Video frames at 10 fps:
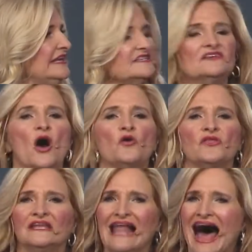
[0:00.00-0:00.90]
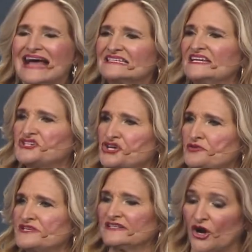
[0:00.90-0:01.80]
need to know the lies he's
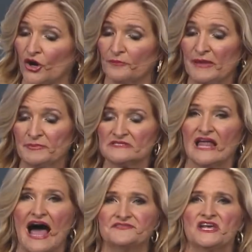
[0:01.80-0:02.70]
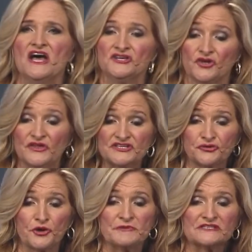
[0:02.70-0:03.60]
using to hurt people's lives. So this
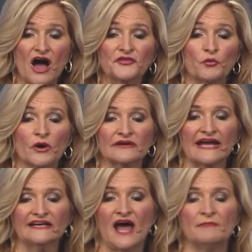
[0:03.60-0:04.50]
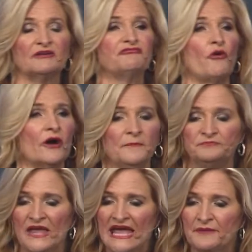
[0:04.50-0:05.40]
group is called the World Economic Forum.
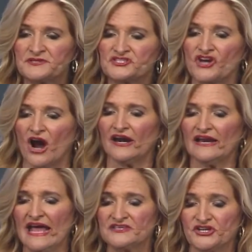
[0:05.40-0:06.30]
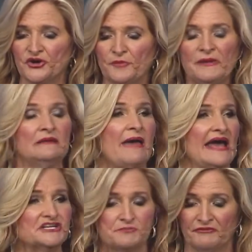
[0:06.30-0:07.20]
It was started as the European
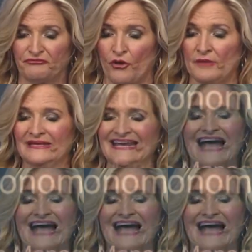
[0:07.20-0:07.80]
Management Forum in